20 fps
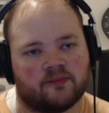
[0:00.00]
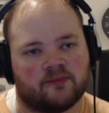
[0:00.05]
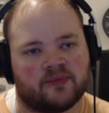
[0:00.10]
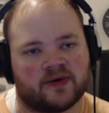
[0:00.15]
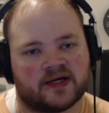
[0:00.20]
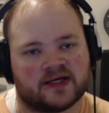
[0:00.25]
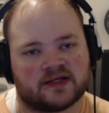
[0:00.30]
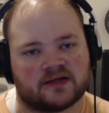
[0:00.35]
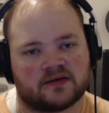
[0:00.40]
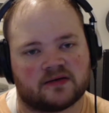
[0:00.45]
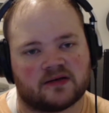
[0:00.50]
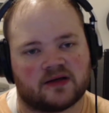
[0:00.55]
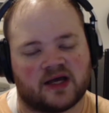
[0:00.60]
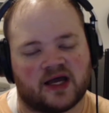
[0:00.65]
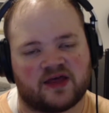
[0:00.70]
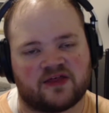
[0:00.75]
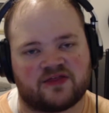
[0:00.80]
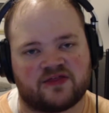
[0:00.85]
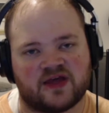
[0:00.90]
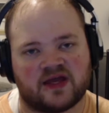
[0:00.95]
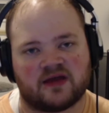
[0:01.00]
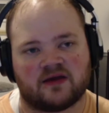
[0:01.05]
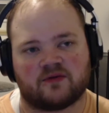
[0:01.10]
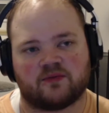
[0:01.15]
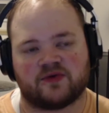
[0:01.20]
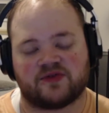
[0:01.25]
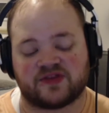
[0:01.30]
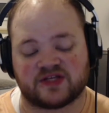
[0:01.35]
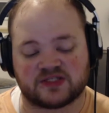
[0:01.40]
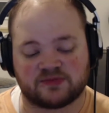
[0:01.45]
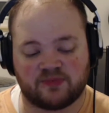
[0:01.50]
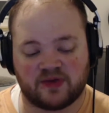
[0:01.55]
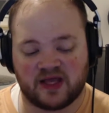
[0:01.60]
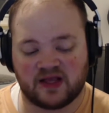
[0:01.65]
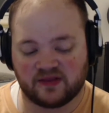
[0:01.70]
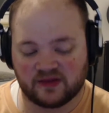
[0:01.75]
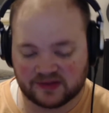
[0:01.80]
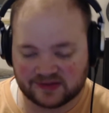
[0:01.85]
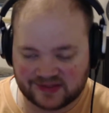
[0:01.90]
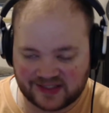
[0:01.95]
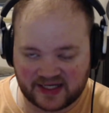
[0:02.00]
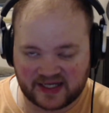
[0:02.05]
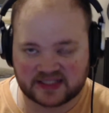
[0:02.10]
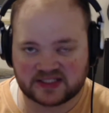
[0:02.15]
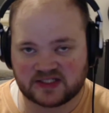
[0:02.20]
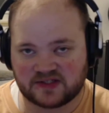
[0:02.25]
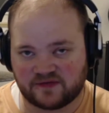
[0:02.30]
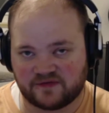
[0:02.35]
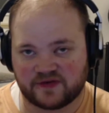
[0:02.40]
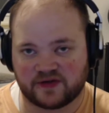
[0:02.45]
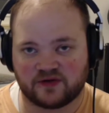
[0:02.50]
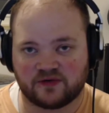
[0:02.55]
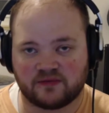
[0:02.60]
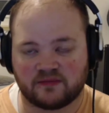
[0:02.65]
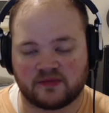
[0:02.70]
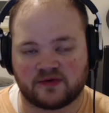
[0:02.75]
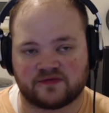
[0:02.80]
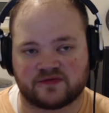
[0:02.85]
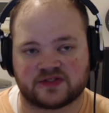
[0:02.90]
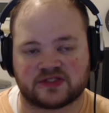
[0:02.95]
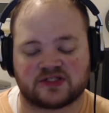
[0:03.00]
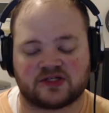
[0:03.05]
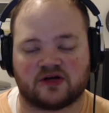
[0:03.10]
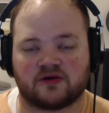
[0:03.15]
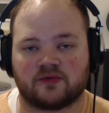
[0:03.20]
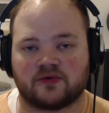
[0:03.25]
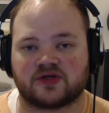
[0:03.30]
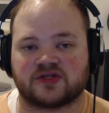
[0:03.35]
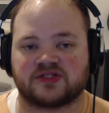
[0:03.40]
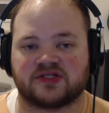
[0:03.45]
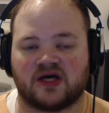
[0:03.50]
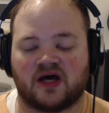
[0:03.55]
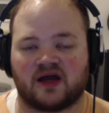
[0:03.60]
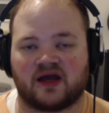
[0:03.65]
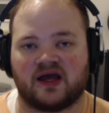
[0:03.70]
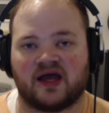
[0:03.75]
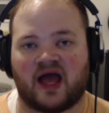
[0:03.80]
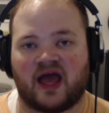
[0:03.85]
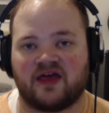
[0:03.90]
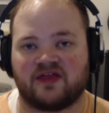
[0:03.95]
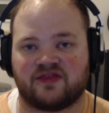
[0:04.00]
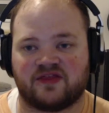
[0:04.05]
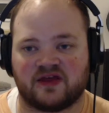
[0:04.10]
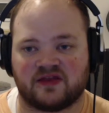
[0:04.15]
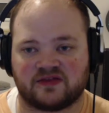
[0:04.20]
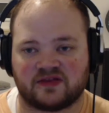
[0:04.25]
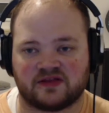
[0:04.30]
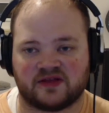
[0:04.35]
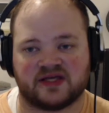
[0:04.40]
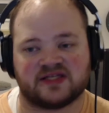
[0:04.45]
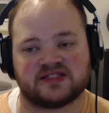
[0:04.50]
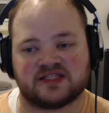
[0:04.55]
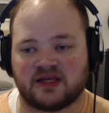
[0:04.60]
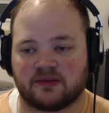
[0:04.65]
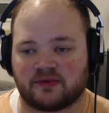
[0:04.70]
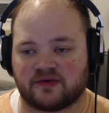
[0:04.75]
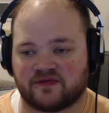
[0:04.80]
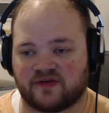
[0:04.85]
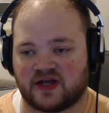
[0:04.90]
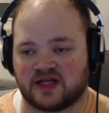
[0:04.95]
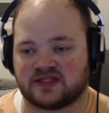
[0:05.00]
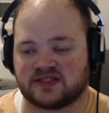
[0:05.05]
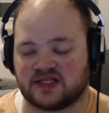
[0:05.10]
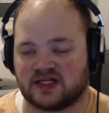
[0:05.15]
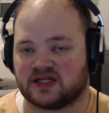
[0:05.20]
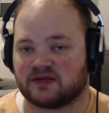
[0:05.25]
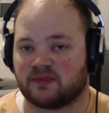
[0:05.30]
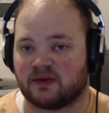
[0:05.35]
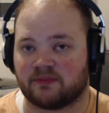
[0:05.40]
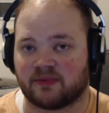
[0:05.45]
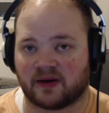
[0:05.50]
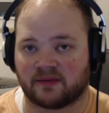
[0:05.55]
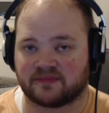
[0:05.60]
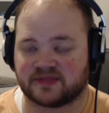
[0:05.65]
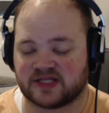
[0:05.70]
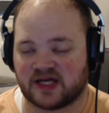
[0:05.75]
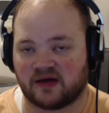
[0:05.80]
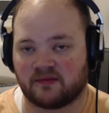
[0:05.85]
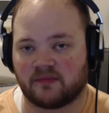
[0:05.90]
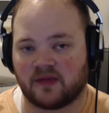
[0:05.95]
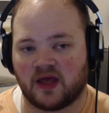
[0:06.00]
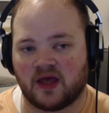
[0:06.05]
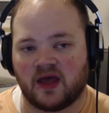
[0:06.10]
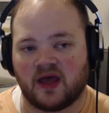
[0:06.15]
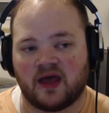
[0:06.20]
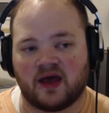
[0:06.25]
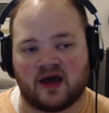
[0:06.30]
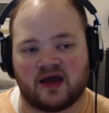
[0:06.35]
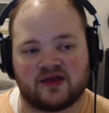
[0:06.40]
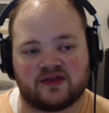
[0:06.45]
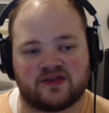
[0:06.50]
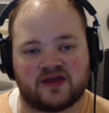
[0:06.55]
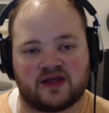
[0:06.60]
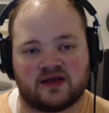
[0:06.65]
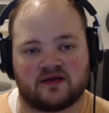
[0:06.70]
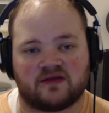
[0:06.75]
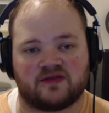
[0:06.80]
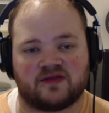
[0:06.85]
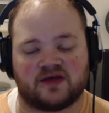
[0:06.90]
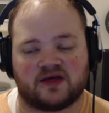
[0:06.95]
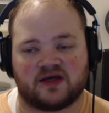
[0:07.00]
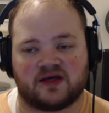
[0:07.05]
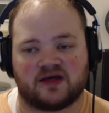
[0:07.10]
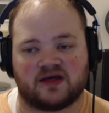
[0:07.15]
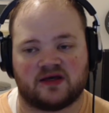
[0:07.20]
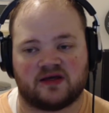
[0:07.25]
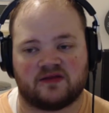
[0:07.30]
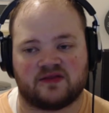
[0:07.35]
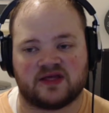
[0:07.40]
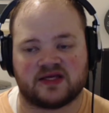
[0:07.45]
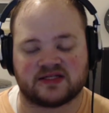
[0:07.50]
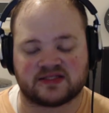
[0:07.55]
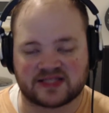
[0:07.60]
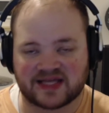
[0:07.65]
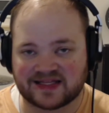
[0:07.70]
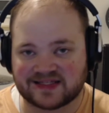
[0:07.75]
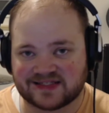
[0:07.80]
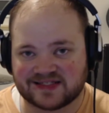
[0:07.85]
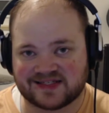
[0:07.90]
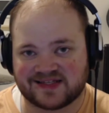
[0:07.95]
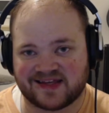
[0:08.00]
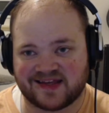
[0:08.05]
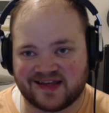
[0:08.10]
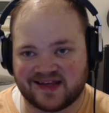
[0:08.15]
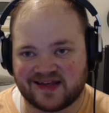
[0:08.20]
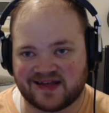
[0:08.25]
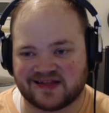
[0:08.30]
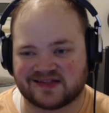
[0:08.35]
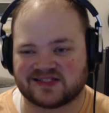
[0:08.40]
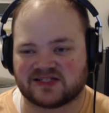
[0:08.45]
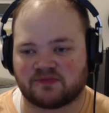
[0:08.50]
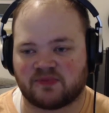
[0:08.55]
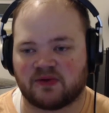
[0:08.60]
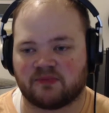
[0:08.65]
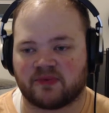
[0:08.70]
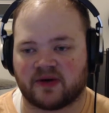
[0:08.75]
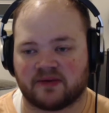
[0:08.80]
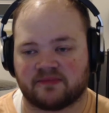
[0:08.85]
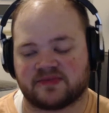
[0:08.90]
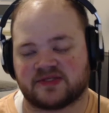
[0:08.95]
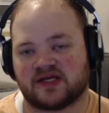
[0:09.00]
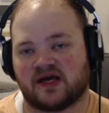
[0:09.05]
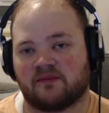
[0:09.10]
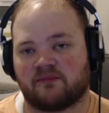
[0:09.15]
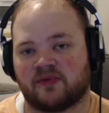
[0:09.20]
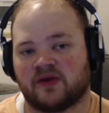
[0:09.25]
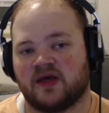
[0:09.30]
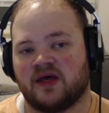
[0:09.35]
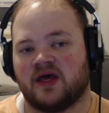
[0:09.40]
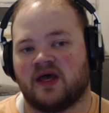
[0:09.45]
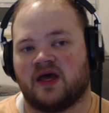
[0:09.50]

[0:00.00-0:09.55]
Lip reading: but I think with this being the last film of the Star Wars saga, I think the lightsaber fights need to be bumped up. I think the intensity needs to be bumped up.